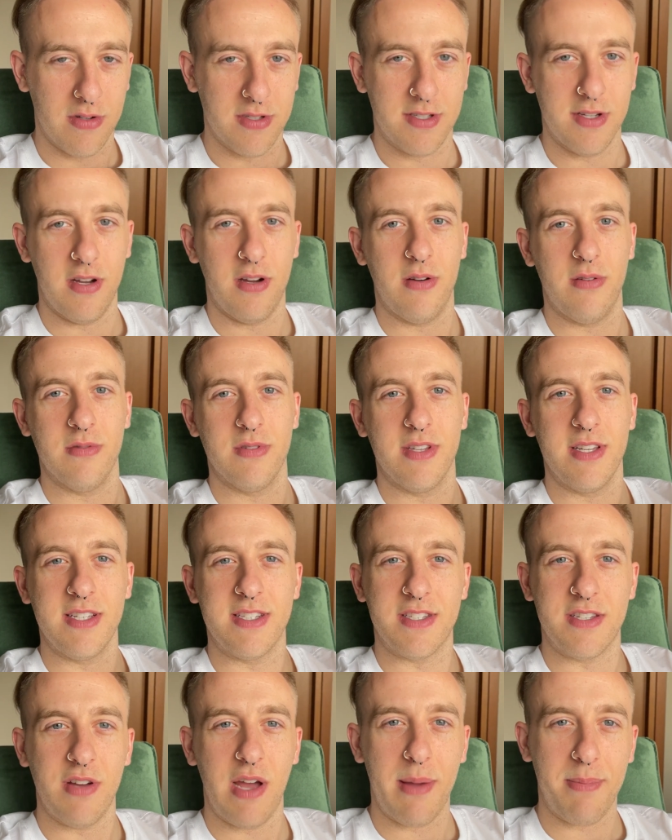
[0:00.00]
So these
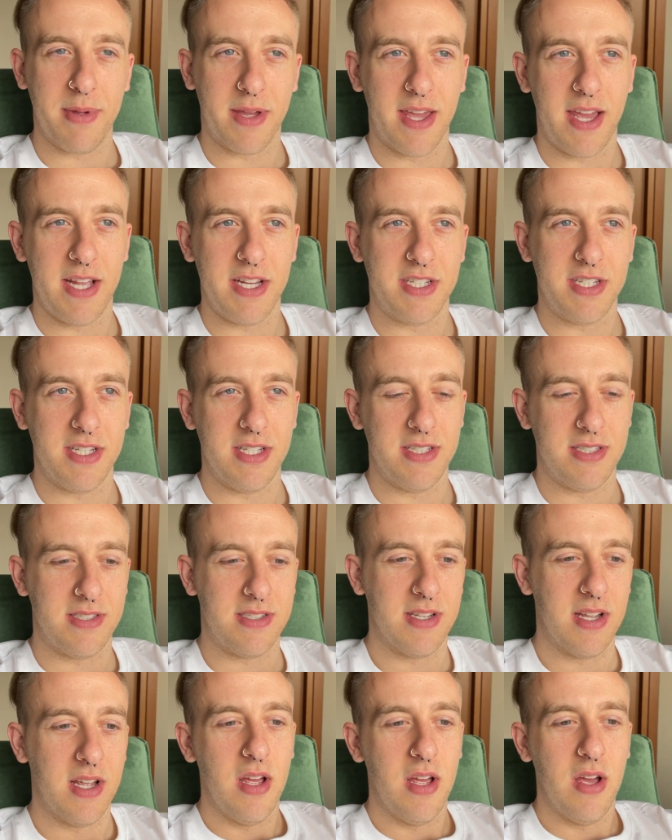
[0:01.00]
two applications,
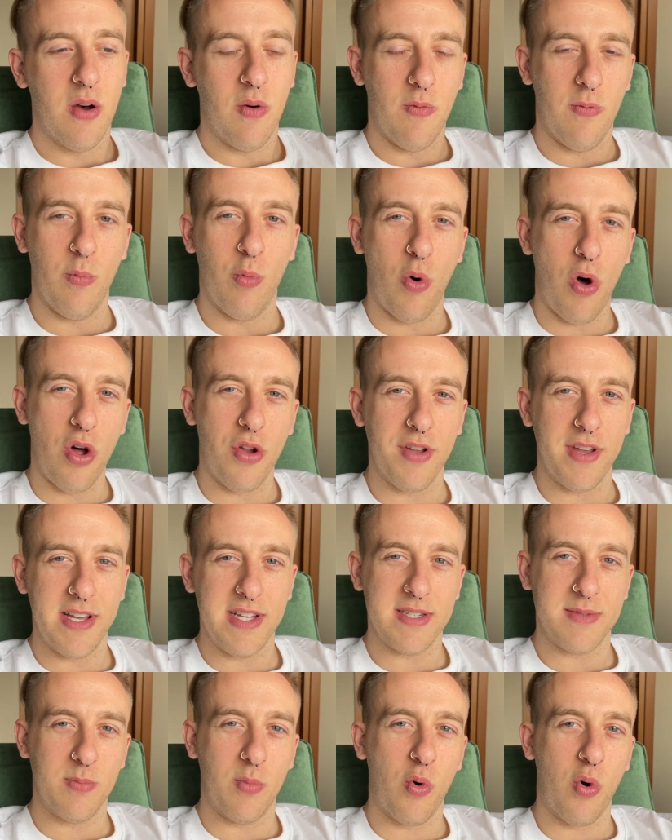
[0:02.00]
Wolt
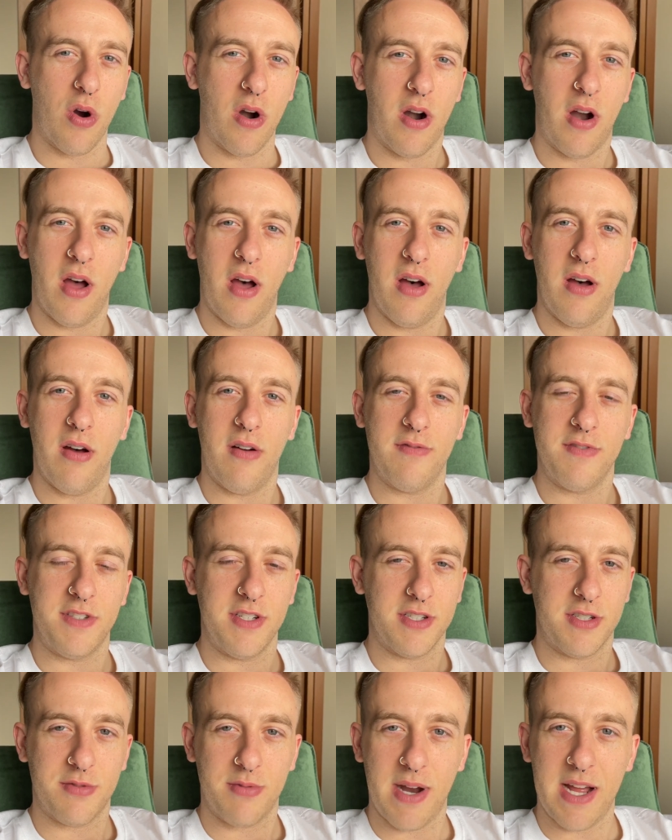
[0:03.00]
is more of
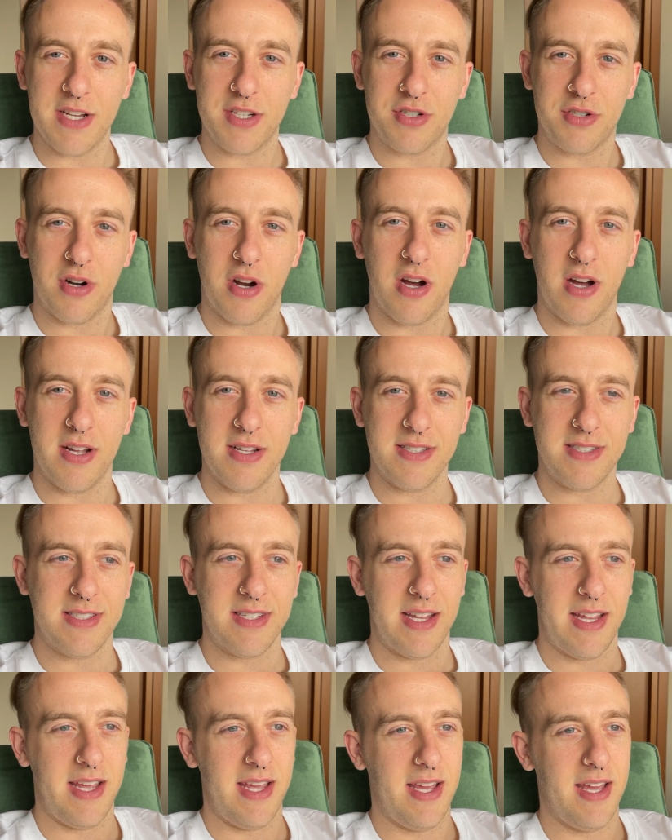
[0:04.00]
just restaurants
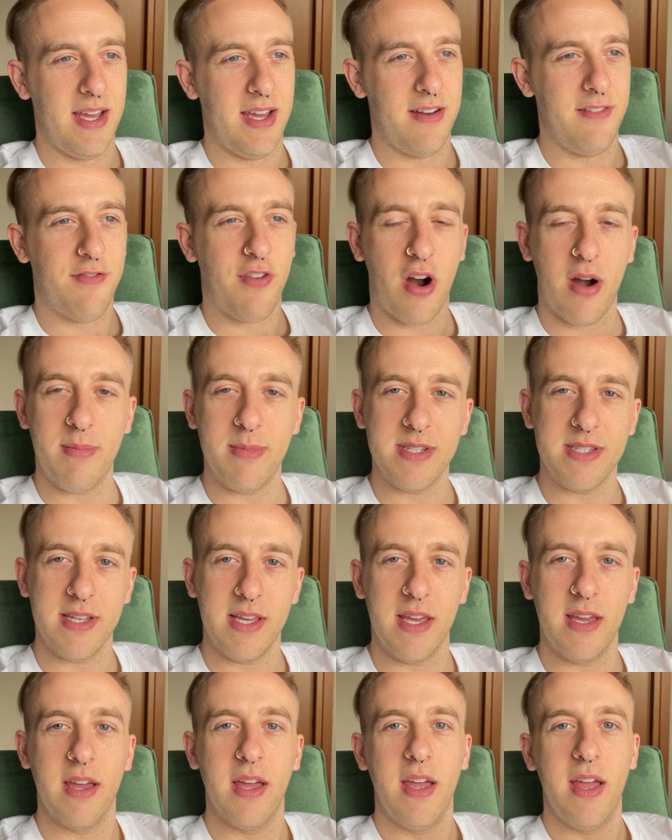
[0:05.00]
and
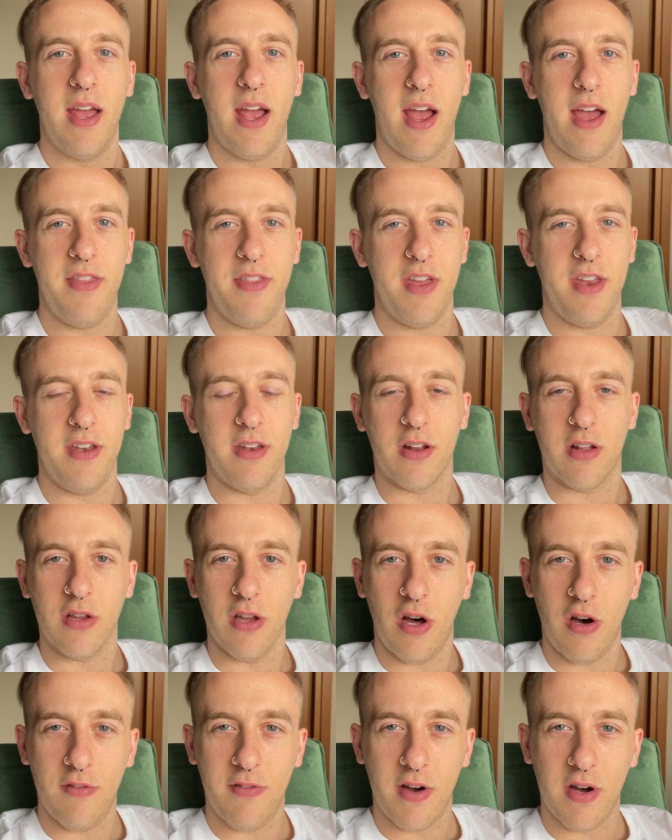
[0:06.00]
pharmacy, and then
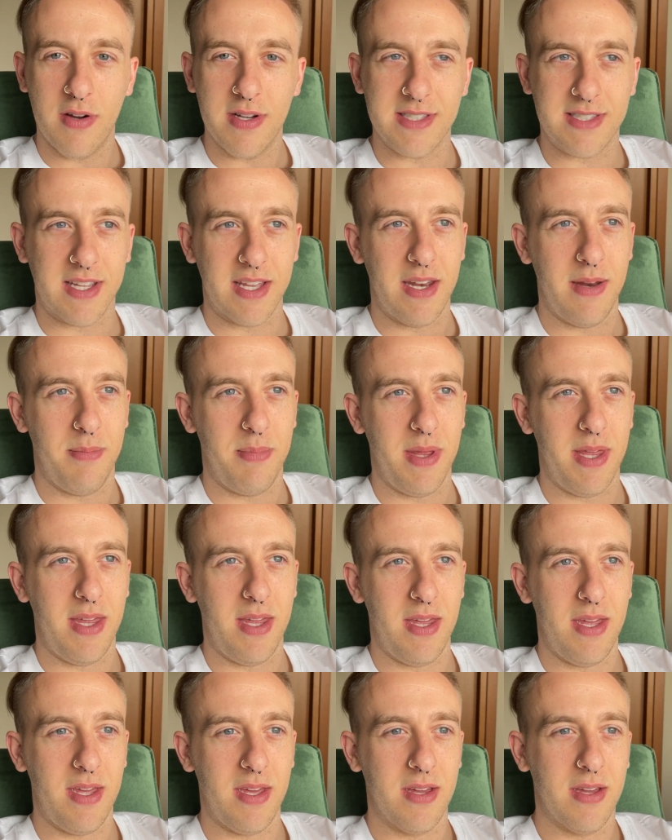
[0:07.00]
Glovo is going to
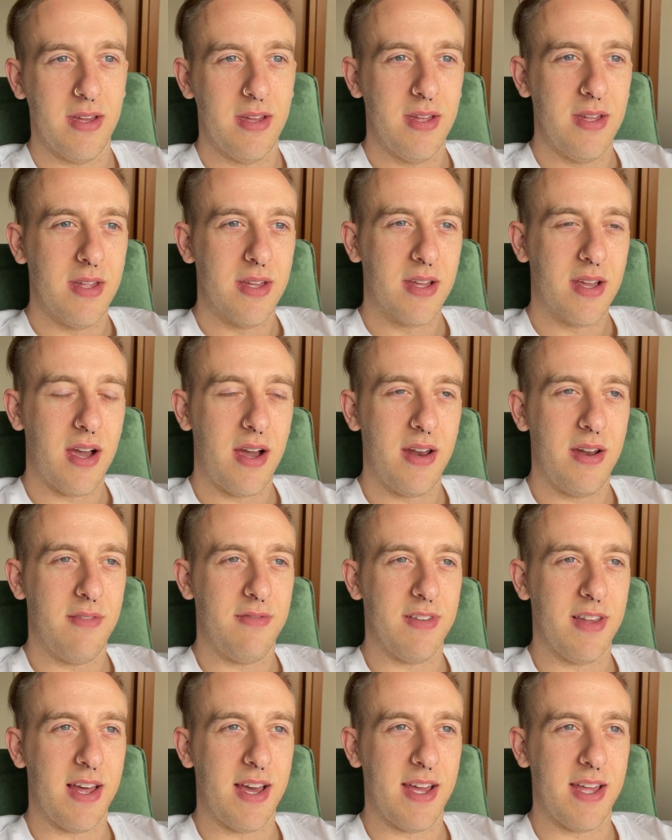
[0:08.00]
be kind of
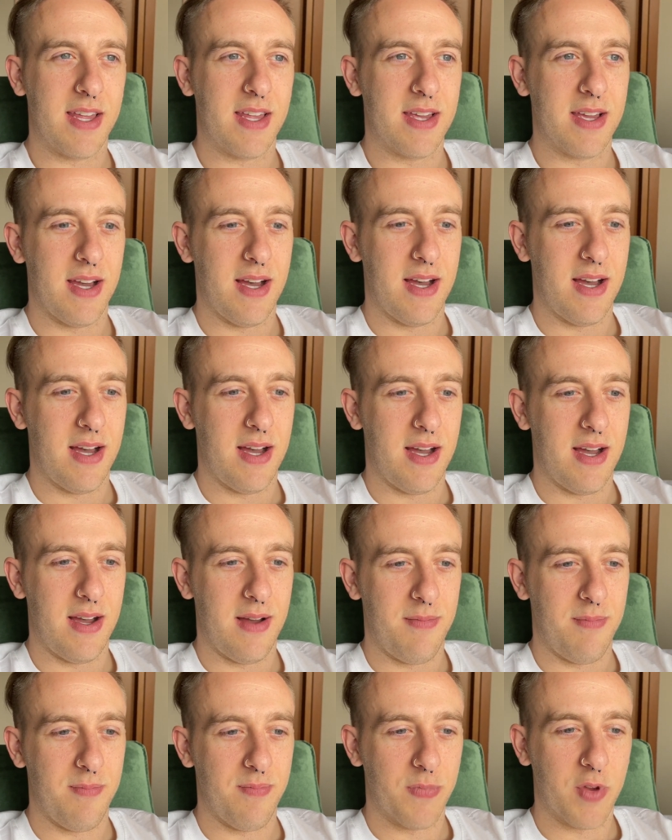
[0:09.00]
like
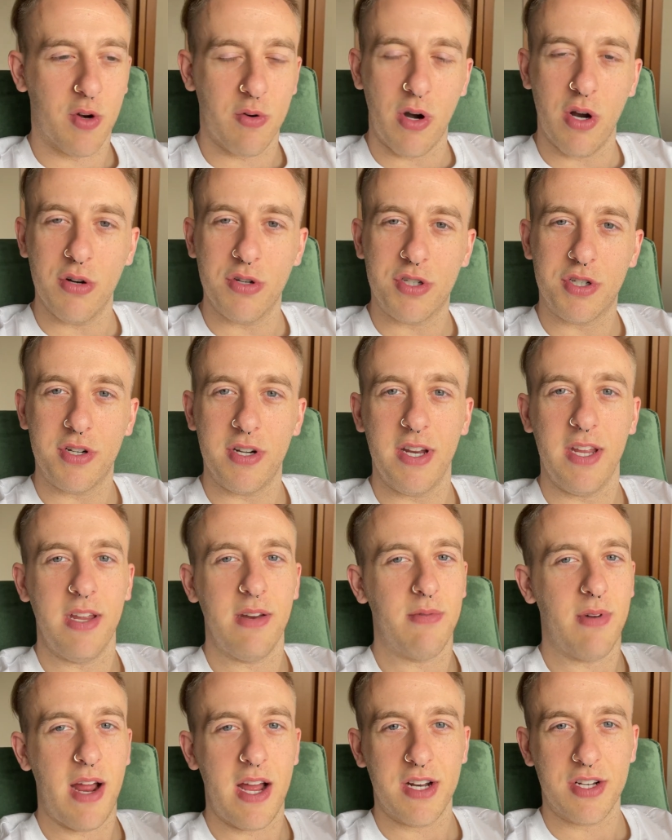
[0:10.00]
grocery,
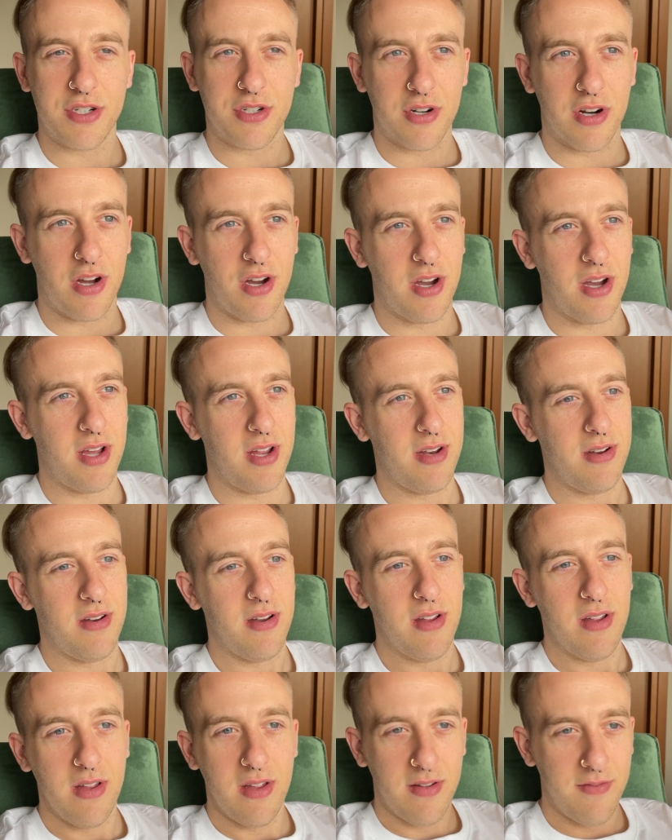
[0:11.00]
restaurant,
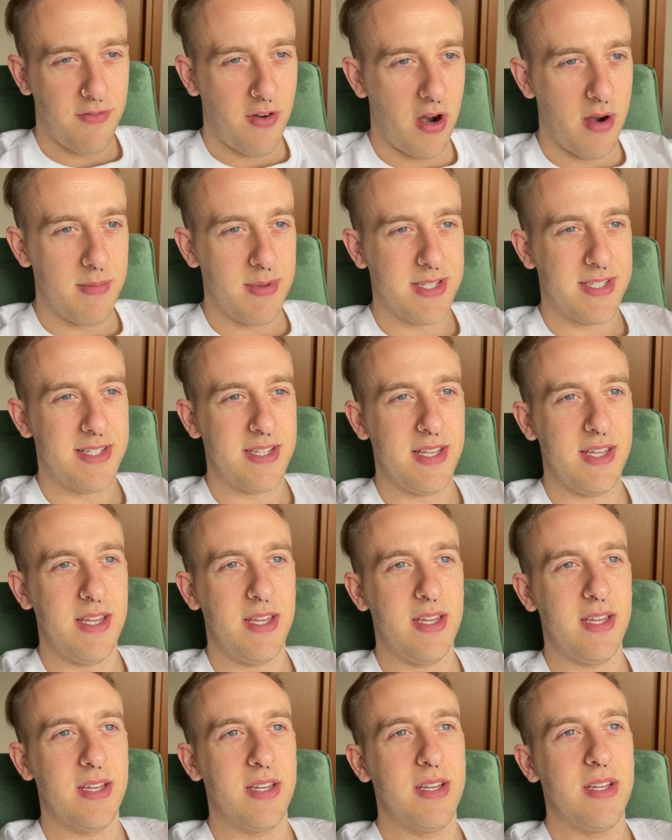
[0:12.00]

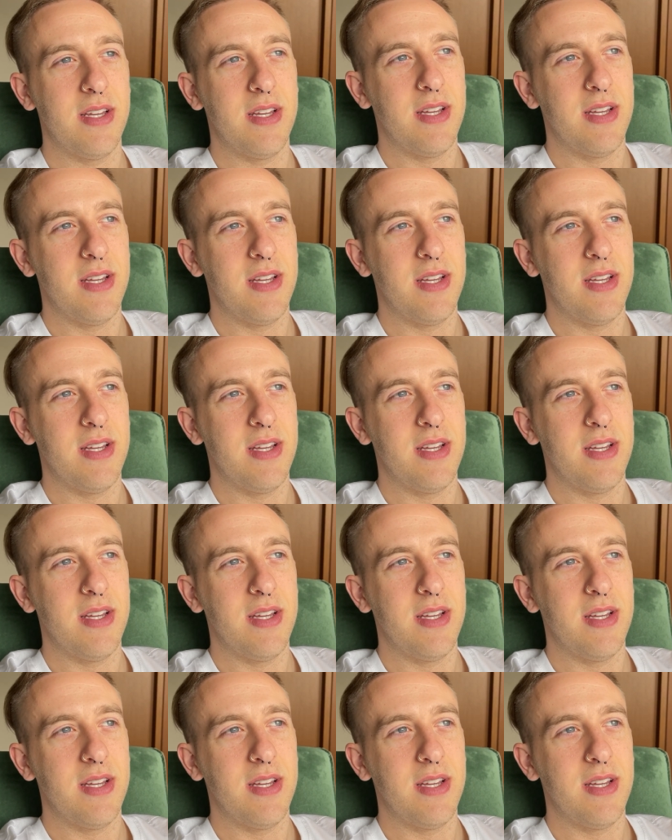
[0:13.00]
pharmacy.